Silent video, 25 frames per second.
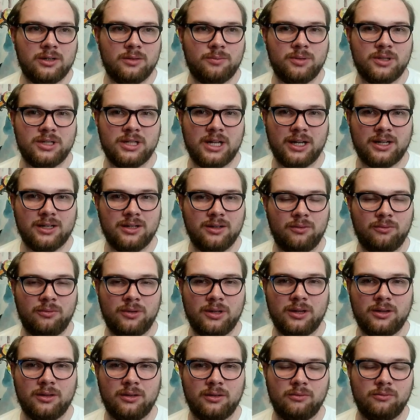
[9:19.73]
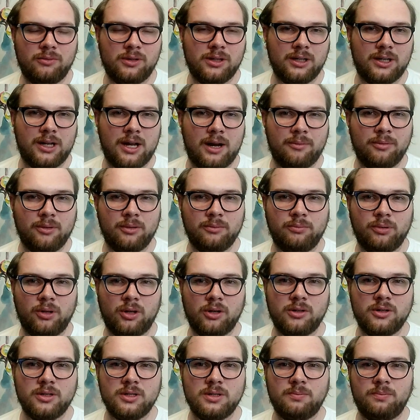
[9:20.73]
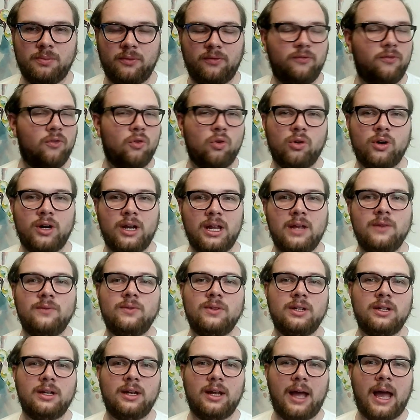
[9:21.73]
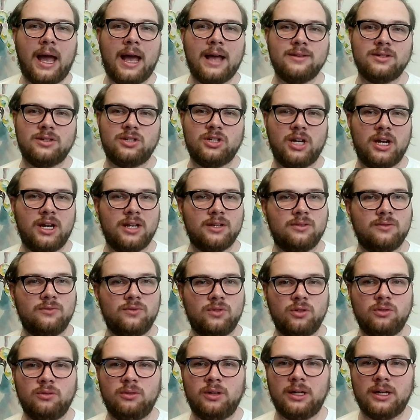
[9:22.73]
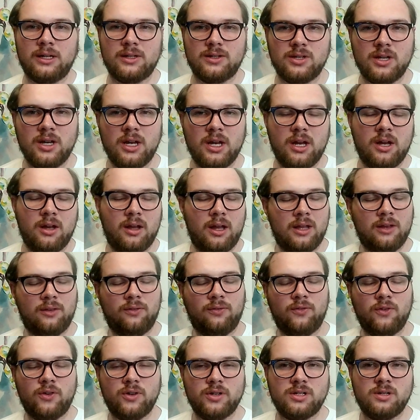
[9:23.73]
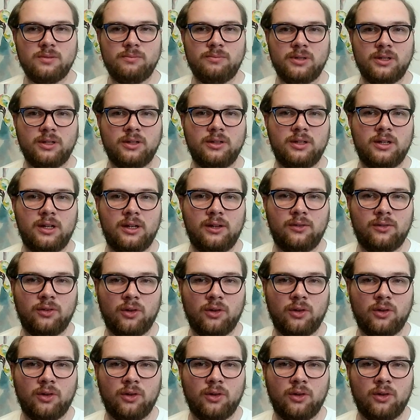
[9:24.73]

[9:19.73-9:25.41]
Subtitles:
protect it with a couple of blockers before it even has a chance of doing its first ability.